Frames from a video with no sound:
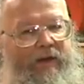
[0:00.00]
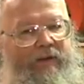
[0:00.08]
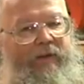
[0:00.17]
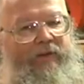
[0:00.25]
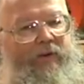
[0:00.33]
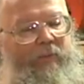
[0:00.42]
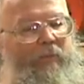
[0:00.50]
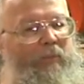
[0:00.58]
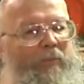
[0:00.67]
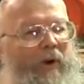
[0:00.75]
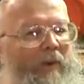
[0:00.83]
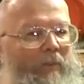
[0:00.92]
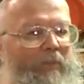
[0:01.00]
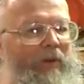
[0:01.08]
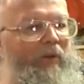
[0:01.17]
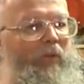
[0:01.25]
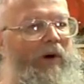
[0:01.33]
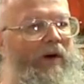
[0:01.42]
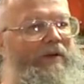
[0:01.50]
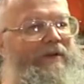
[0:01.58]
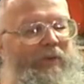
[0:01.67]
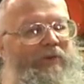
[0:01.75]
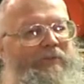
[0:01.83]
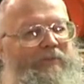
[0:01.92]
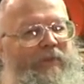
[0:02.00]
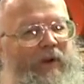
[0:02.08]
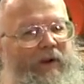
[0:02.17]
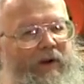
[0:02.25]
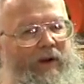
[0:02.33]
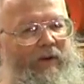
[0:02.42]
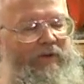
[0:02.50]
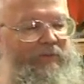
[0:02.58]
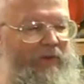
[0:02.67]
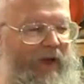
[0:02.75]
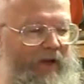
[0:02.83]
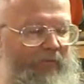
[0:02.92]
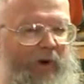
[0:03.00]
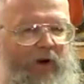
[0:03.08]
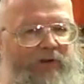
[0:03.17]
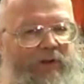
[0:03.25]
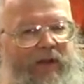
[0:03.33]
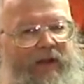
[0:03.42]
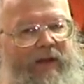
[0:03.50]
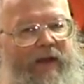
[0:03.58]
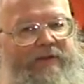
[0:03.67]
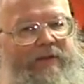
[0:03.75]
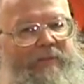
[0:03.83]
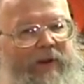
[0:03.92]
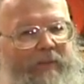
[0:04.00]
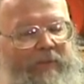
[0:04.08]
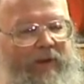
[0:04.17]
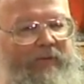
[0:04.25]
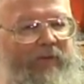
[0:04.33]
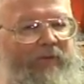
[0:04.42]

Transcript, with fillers: that there probably was there was uh, I was kind of partially agnostic, but I believed